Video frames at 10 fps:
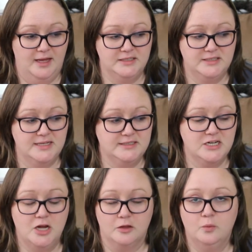it's, it's
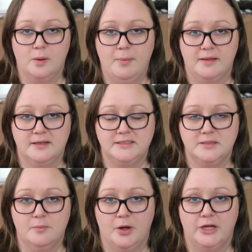another one by
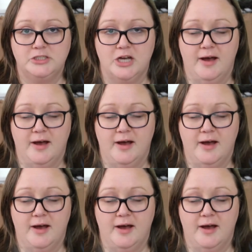Lisa Mutch